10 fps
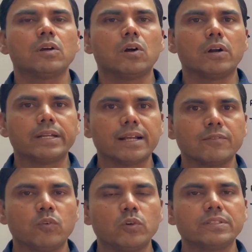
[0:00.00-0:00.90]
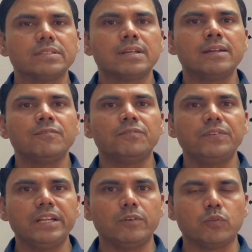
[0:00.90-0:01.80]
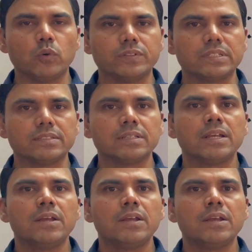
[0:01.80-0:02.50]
contact forces and field forces.